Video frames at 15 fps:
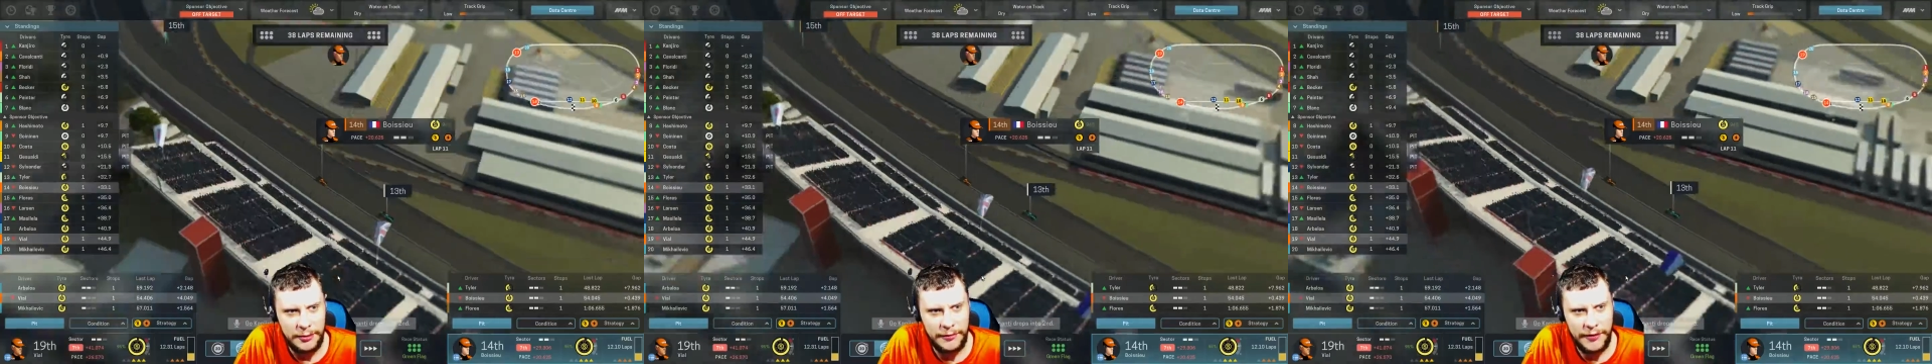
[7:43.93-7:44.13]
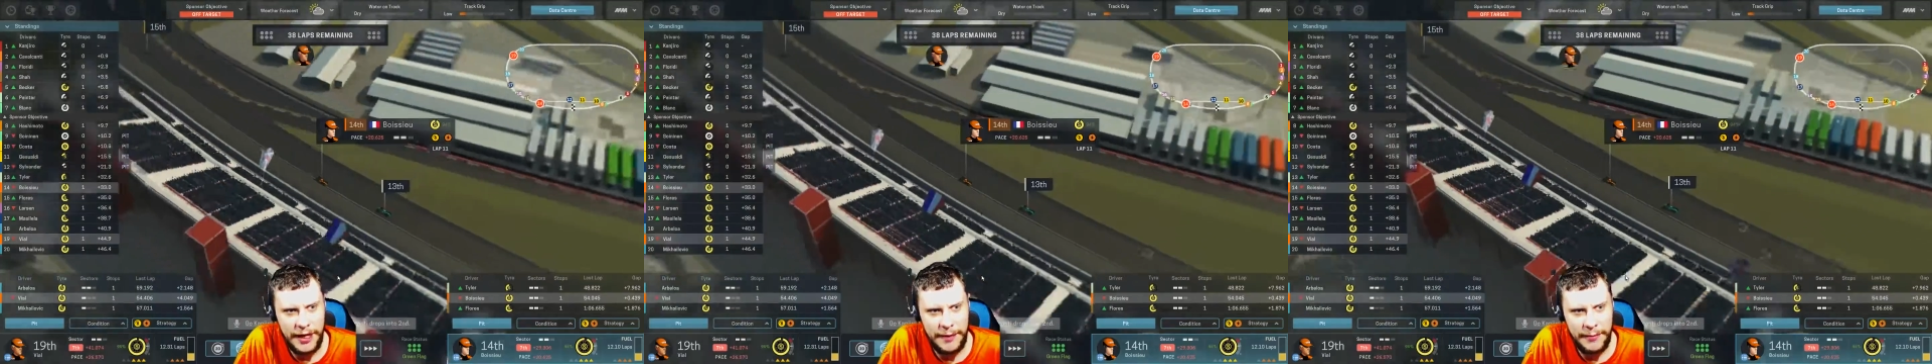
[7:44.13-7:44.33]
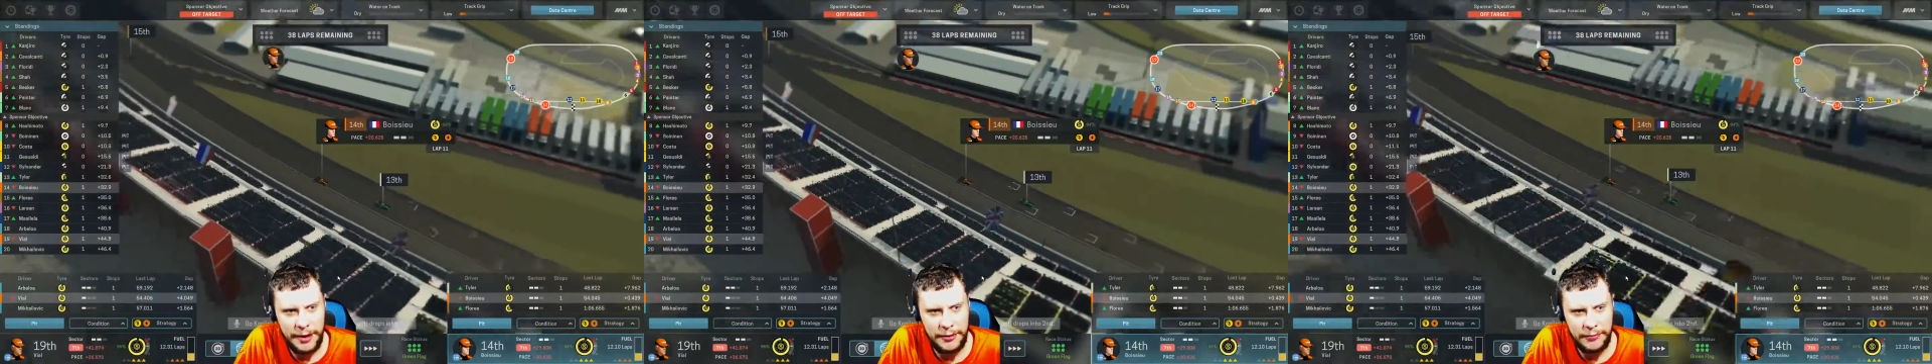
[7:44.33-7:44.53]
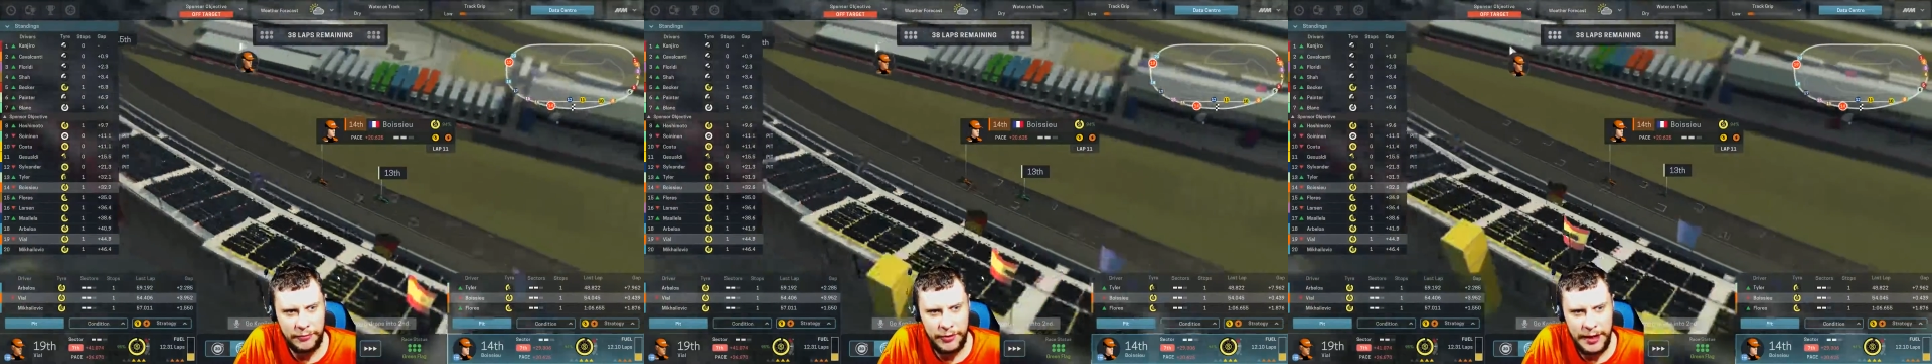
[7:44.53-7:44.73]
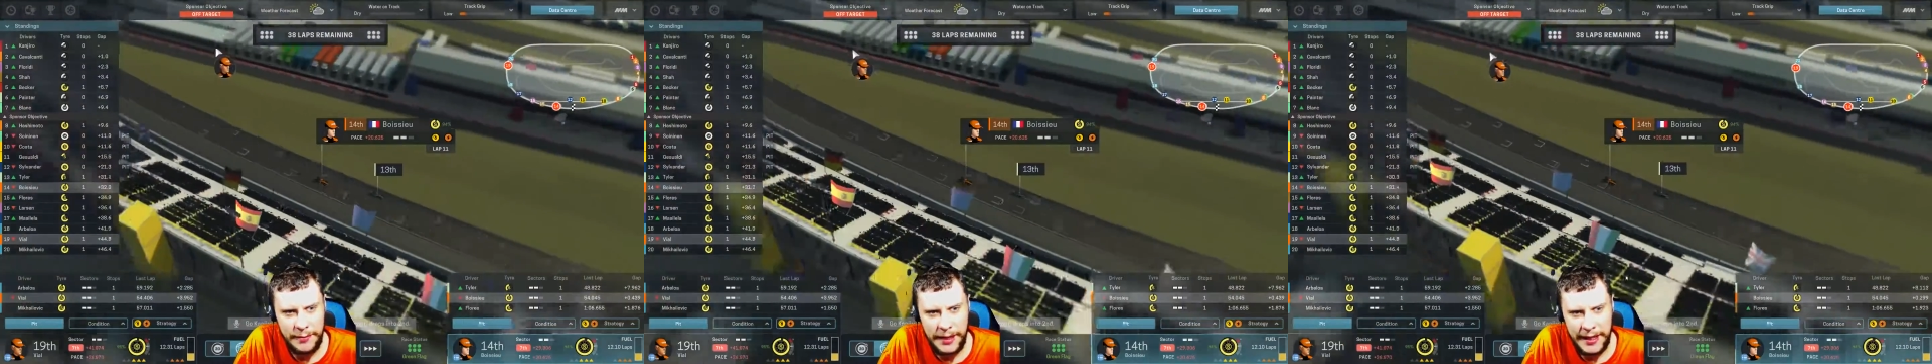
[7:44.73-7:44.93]
We've came out
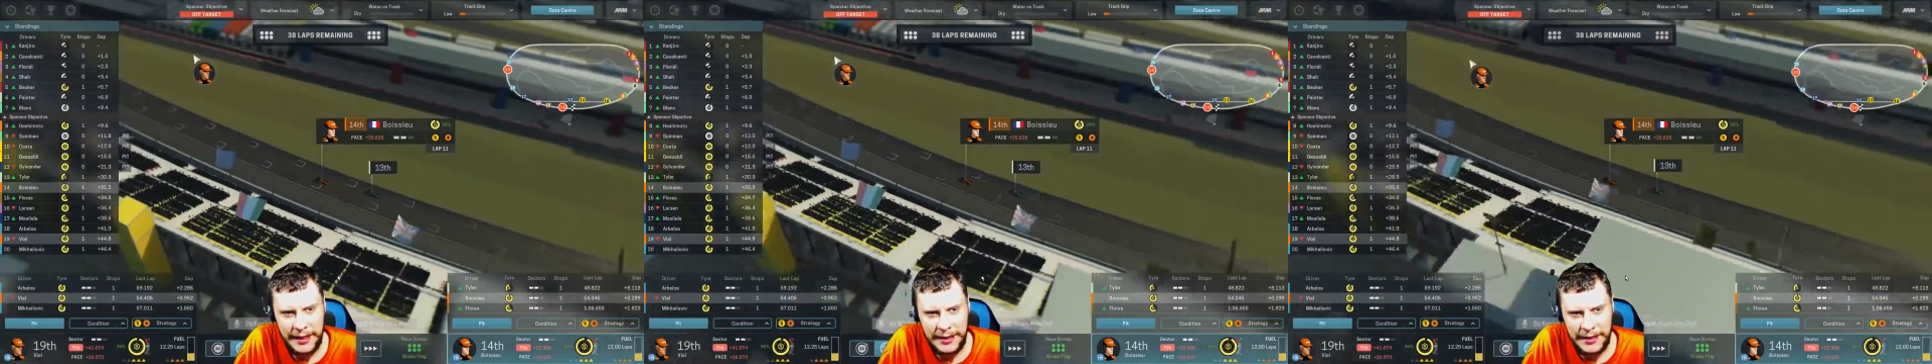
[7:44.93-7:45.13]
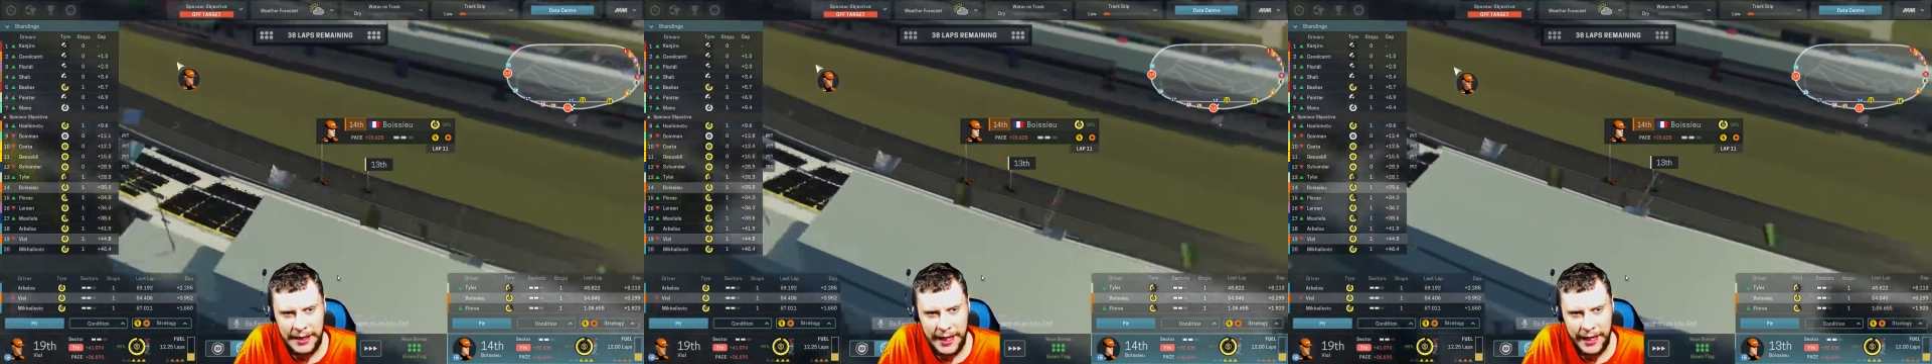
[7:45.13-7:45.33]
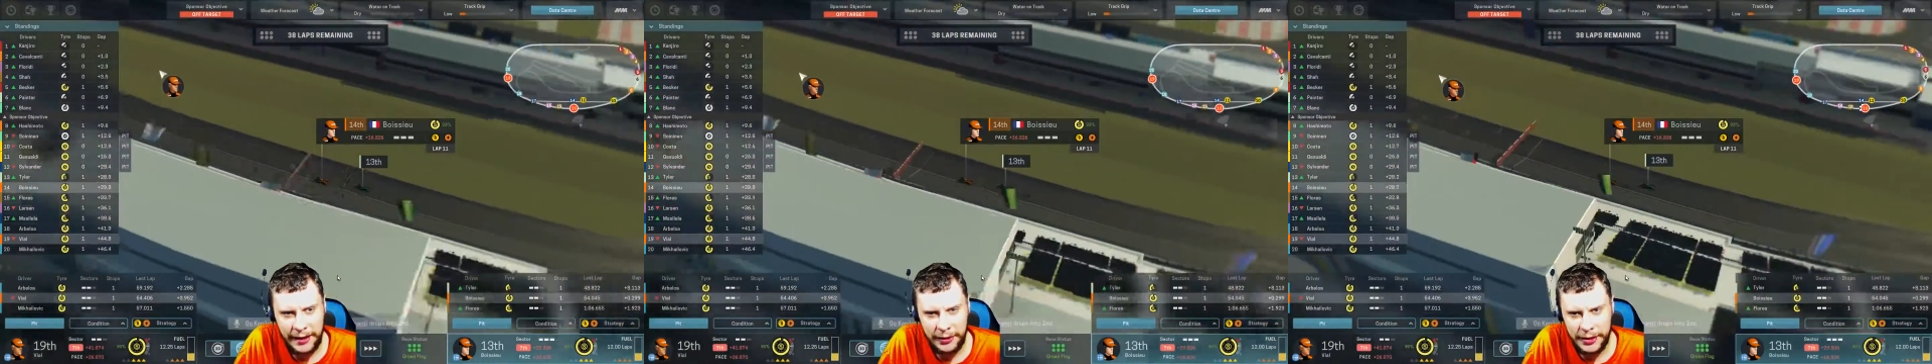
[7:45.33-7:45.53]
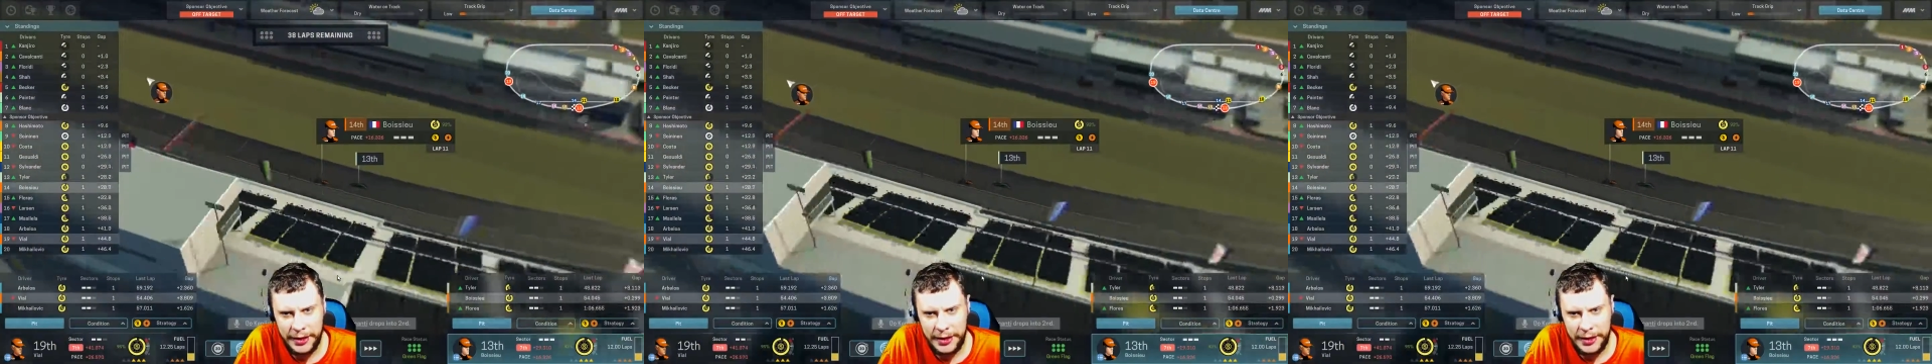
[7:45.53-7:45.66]
right behind Tyler.